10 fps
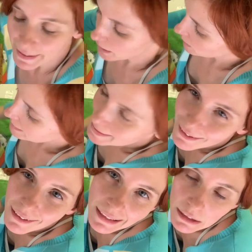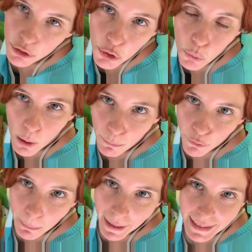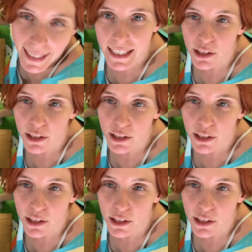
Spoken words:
Now it's still a little too warm for my tastes,